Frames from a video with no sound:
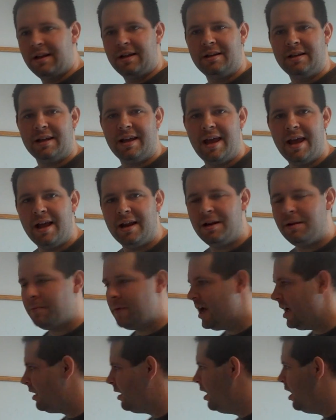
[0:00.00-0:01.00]
and the candy
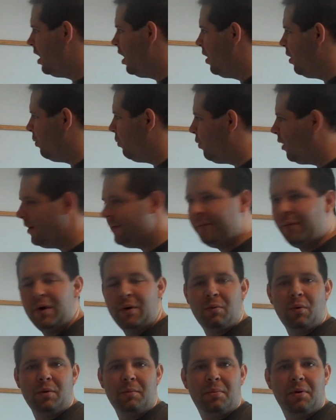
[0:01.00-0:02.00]
man, what we
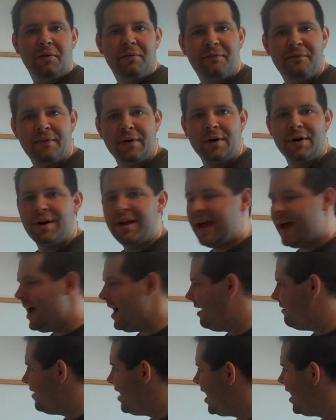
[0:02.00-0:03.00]
would prefer to
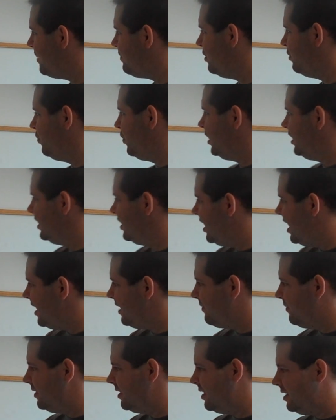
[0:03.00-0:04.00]
have happen. We'd
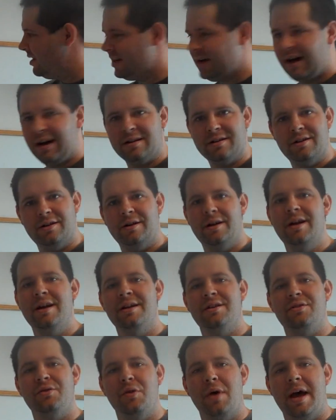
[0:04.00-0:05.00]
like for the doctor
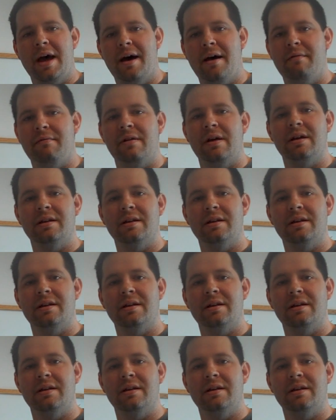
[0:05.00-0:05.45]
to have